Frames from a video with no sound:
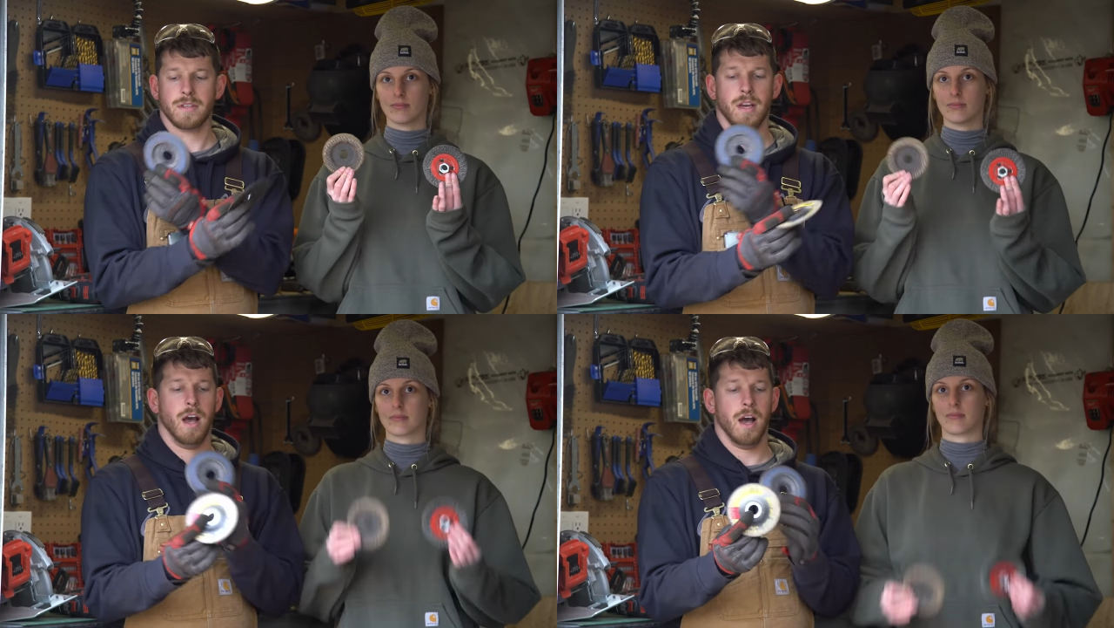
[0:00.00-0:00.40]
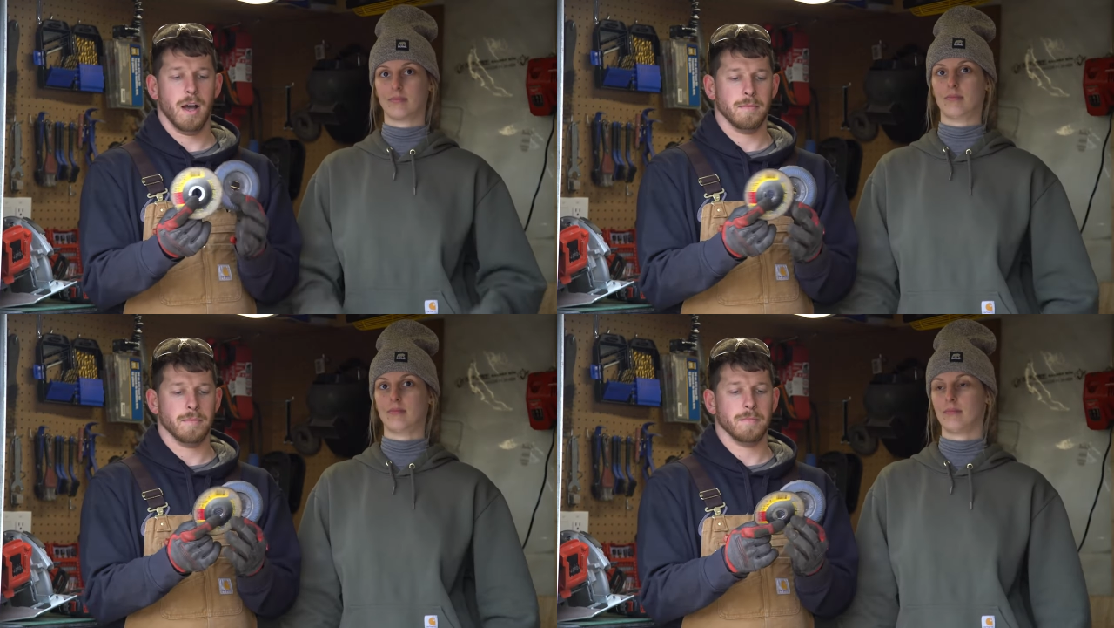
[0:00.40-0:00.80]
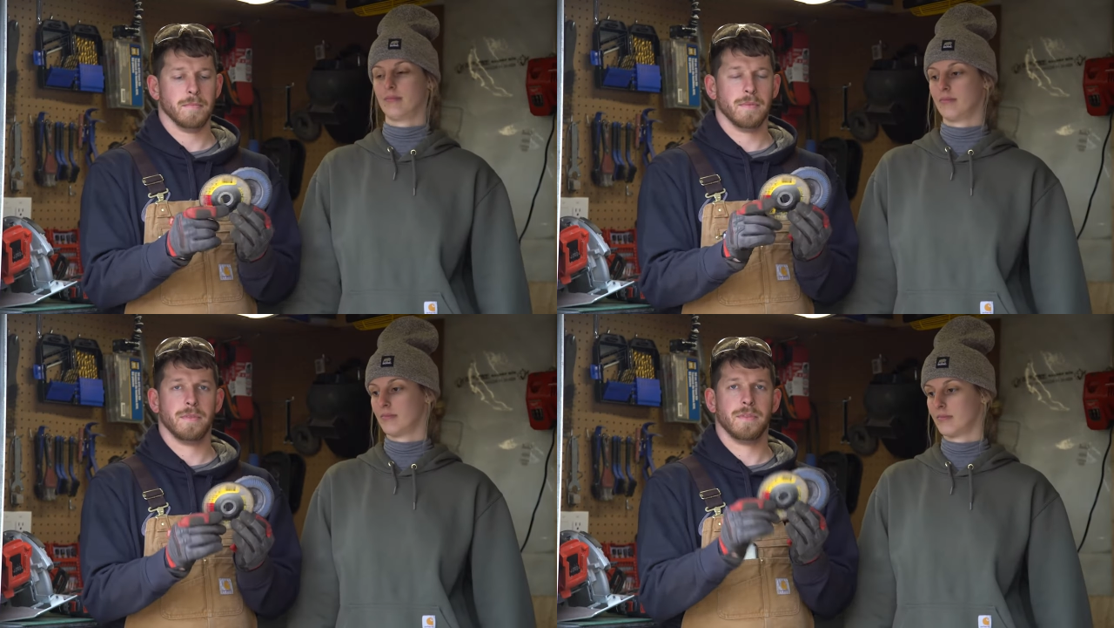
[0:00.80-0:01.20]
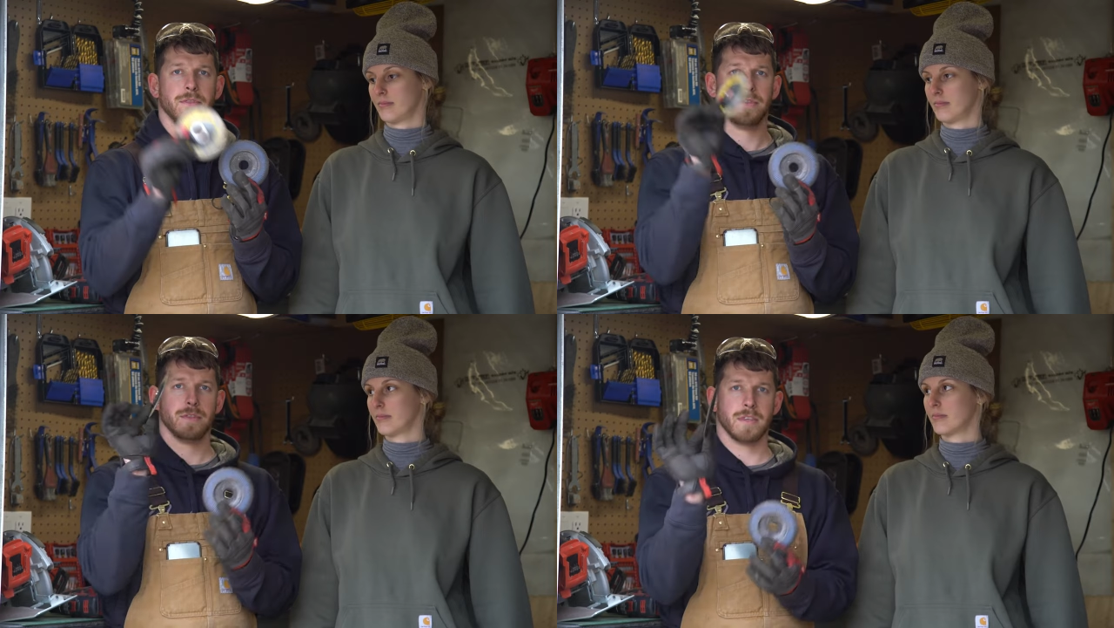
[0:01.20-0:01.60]
Speaker 1: Um,
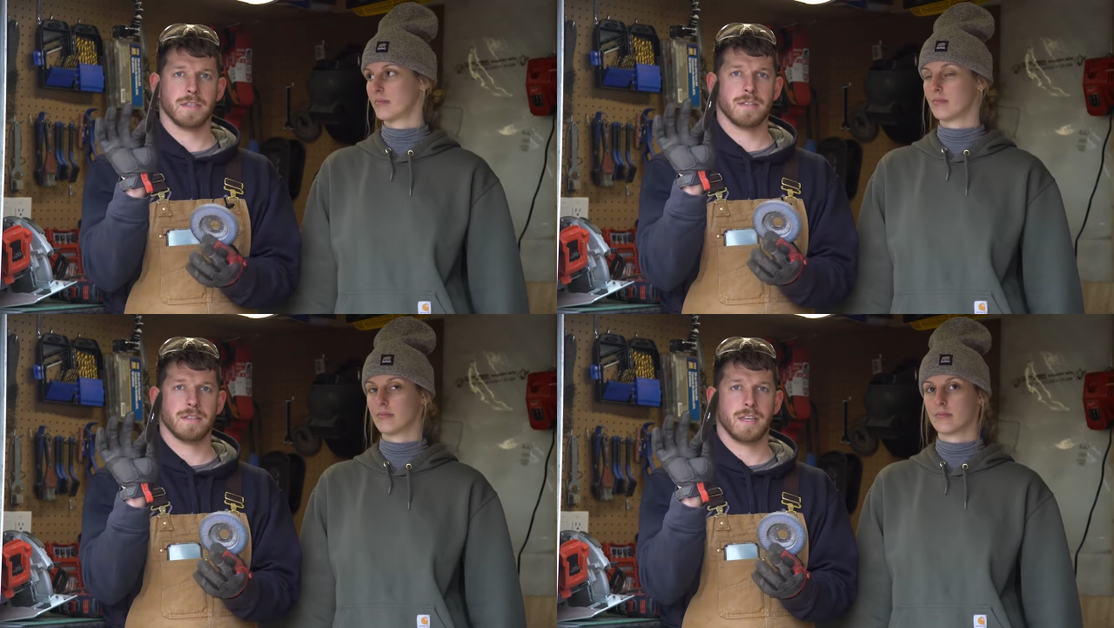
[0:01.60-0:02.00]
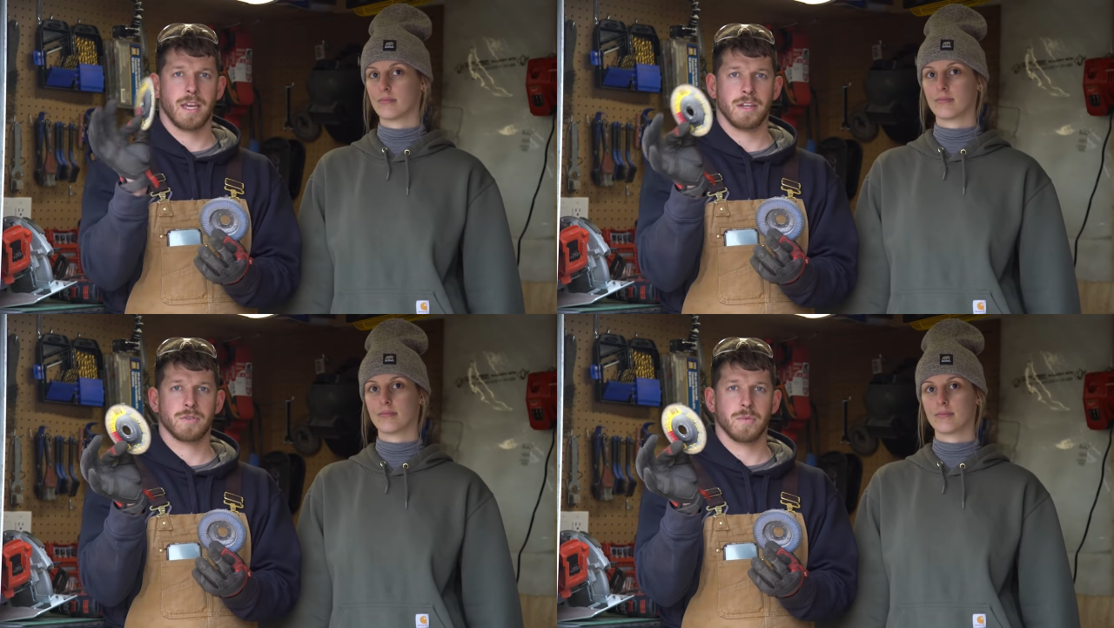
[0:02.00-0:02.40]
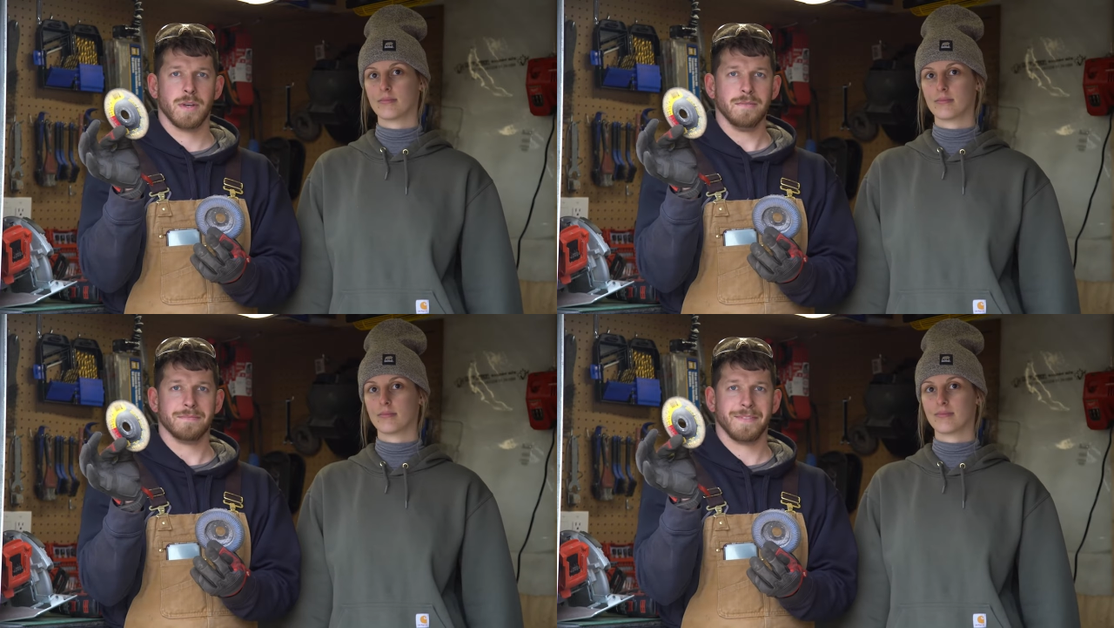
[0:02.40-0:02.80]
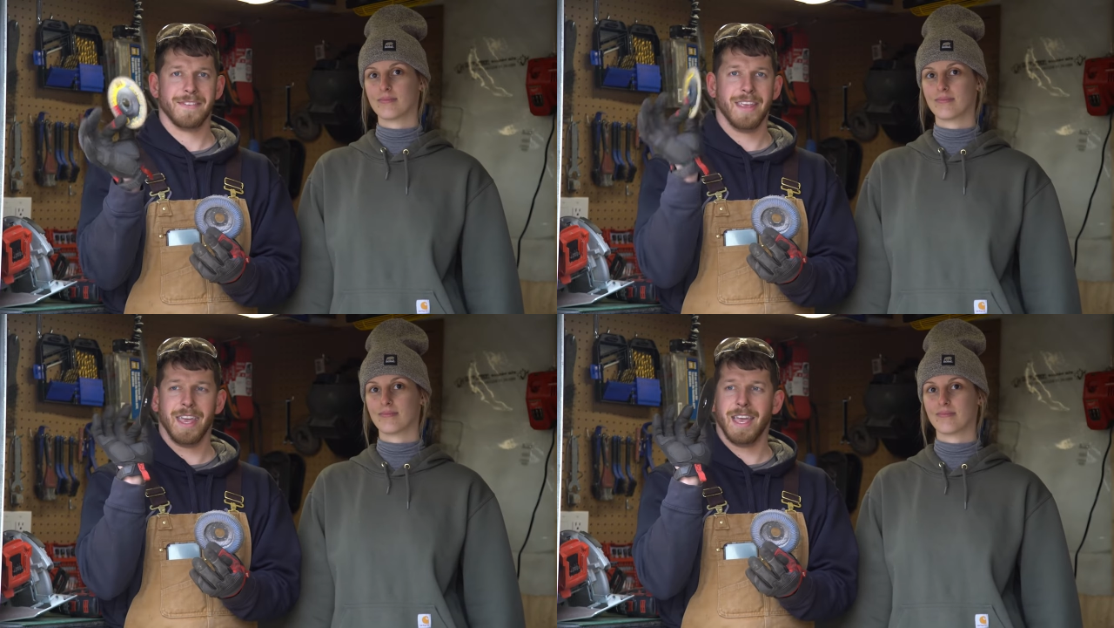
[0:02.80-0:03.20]
this is a danger wheel.
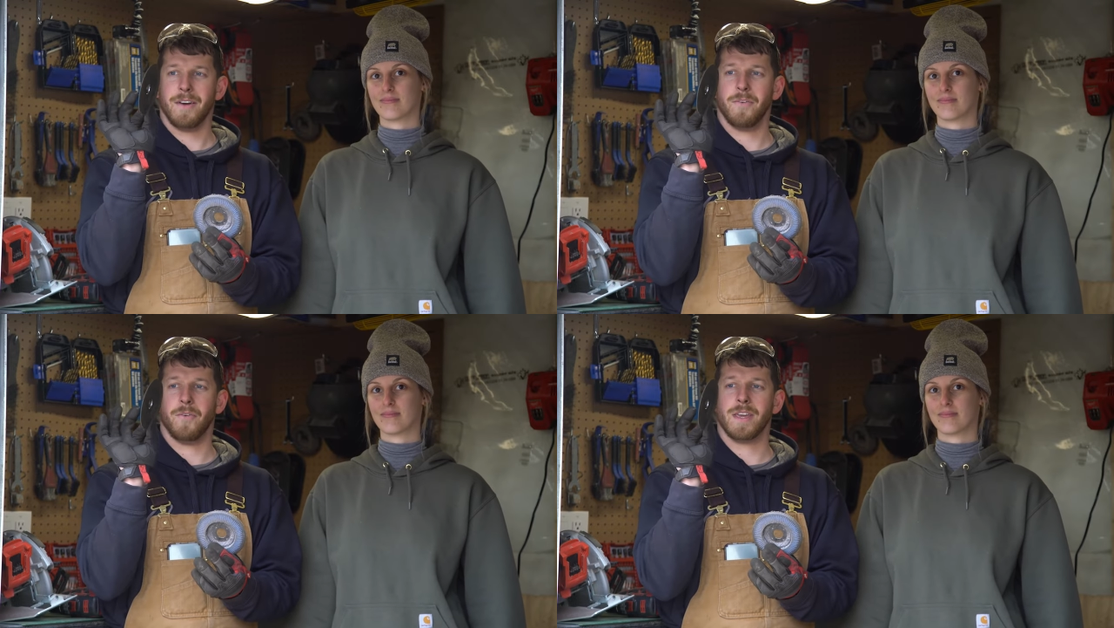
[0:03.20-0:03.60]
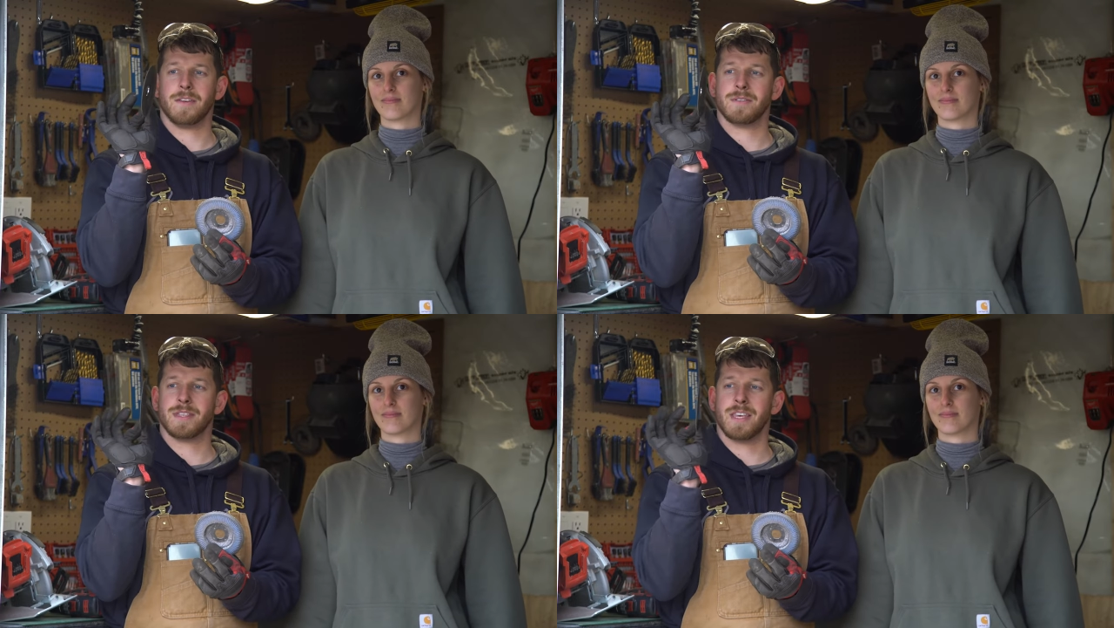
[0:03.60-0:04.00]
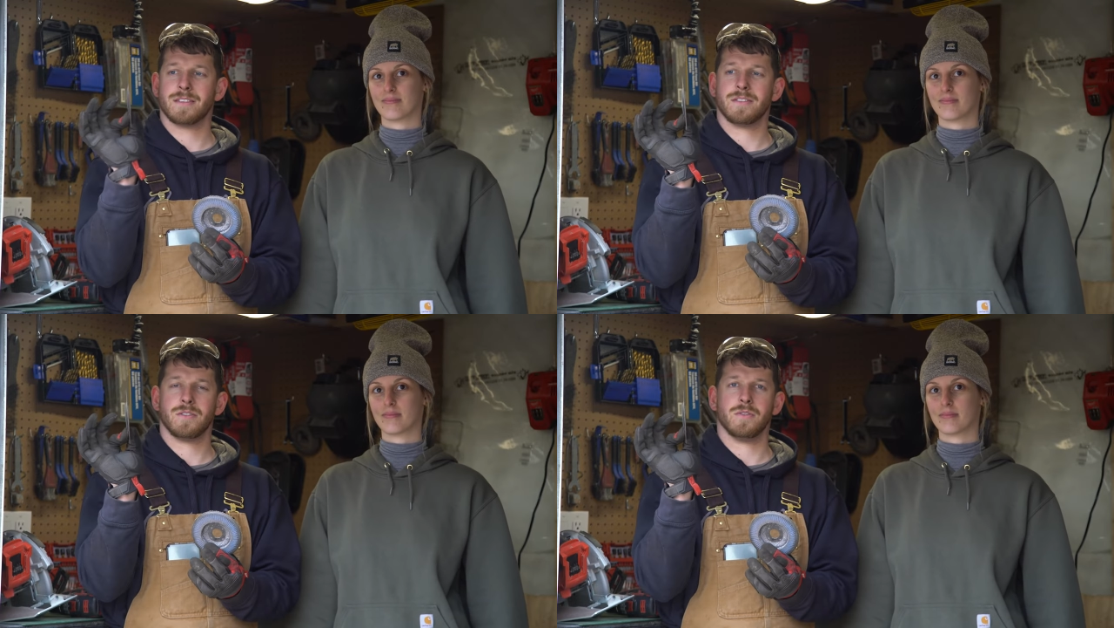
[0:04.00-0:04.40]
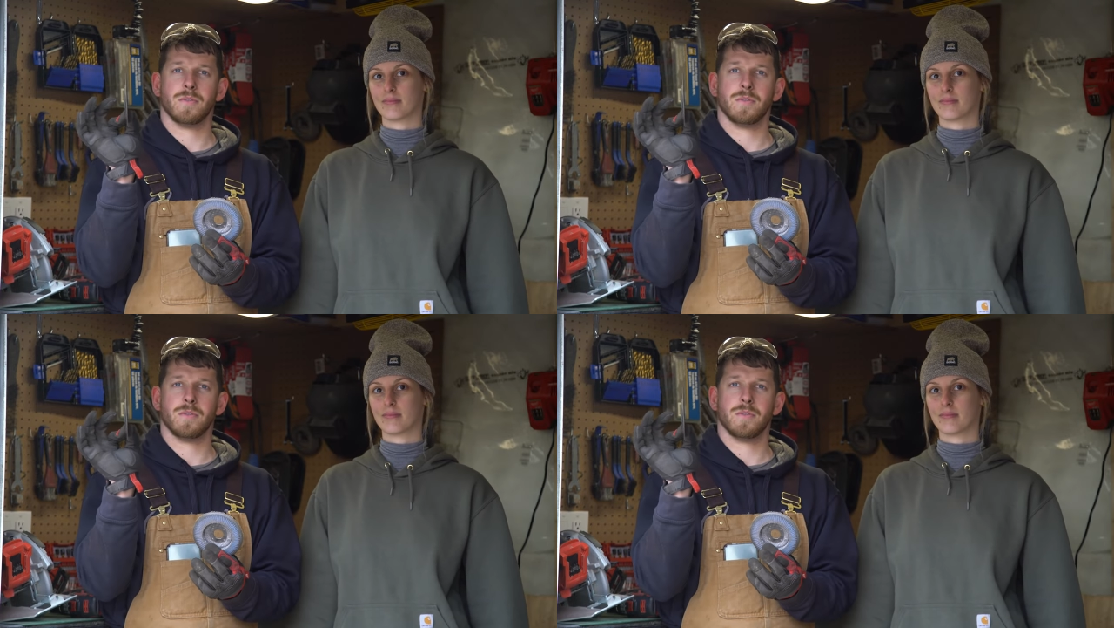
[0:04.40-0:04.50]
We use this to